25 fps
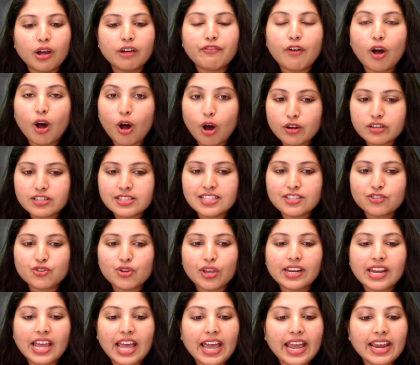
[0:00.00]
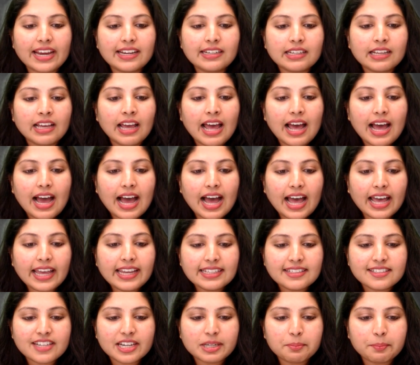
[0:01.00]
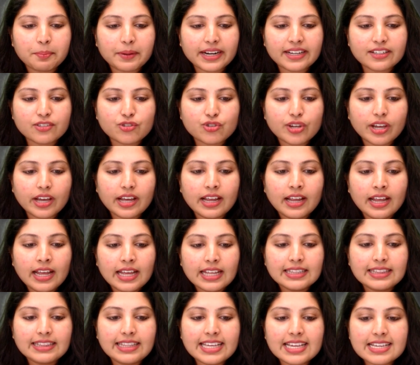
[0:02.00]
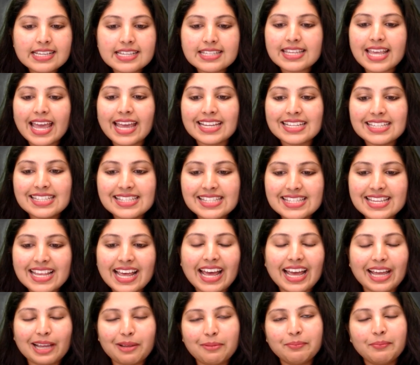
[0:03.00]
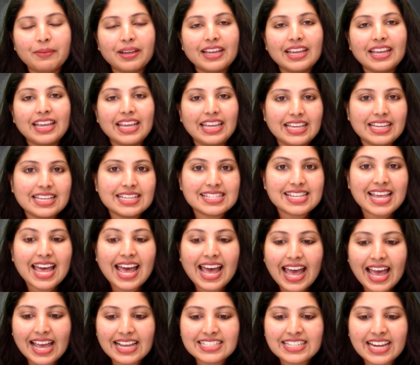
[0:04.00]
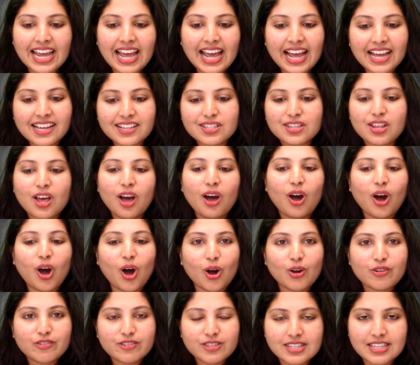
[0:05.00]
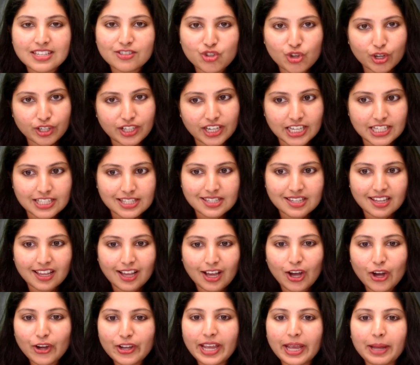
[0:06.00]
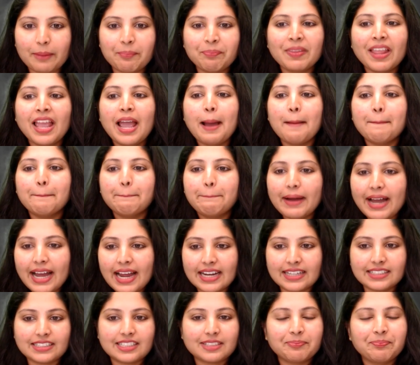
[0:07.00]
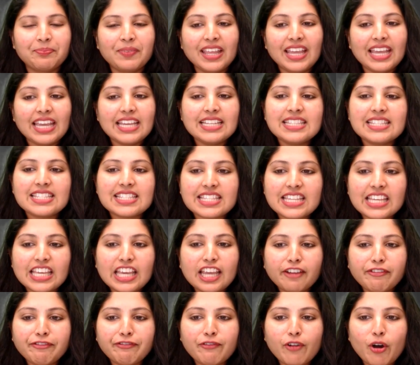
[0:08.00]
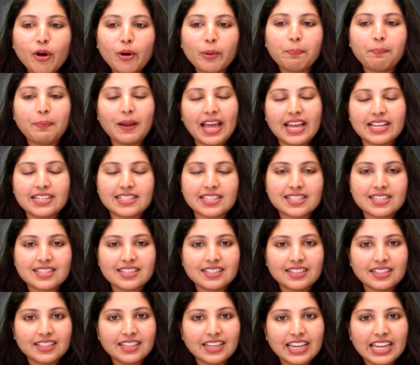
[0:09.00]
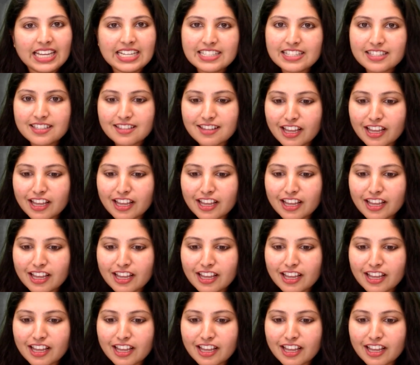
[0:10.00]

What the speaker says: oxygen and high temperature, this enzyme is act as oxygenase. Okay, but in C4 plants, it